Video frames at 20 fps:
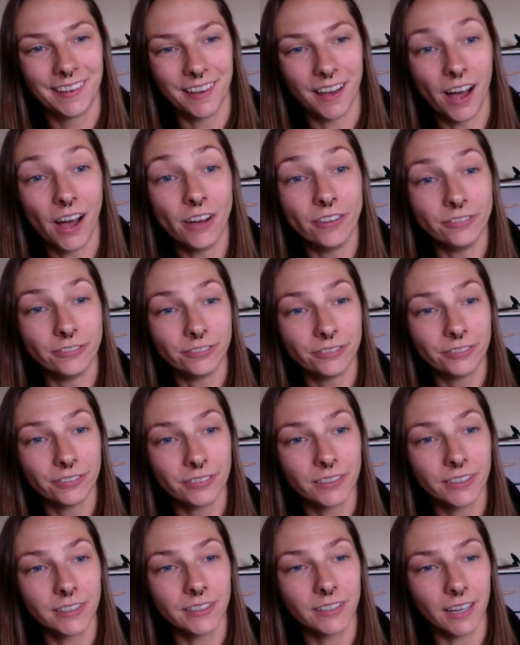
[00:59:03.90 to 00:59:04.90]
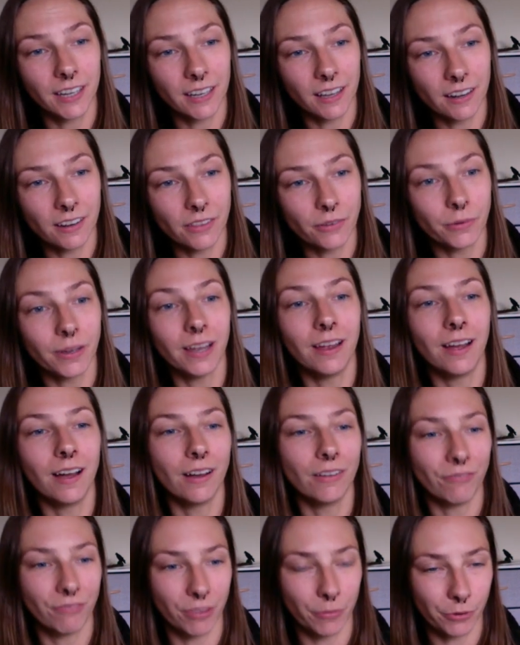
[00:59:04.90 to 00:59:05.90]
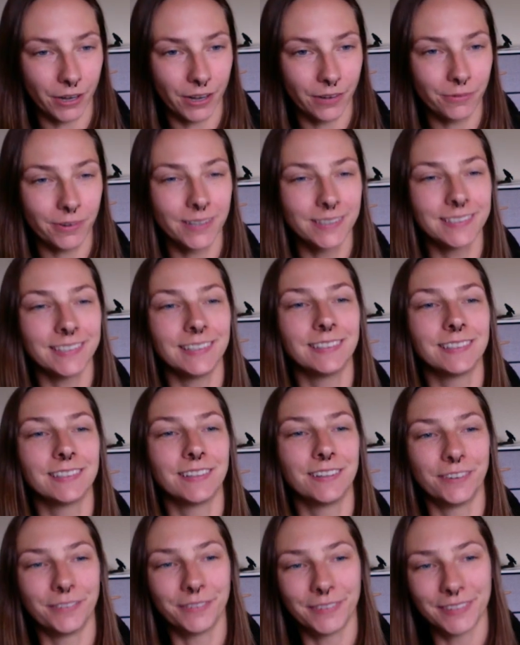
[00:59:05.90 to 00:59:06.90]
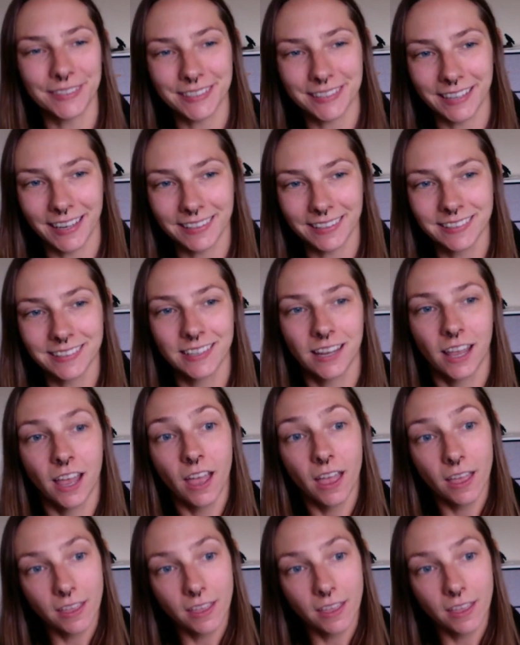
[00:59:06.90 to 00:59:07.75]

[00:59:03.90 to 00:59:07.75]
Of. Getting out of the way of the brain wanting to know what's next.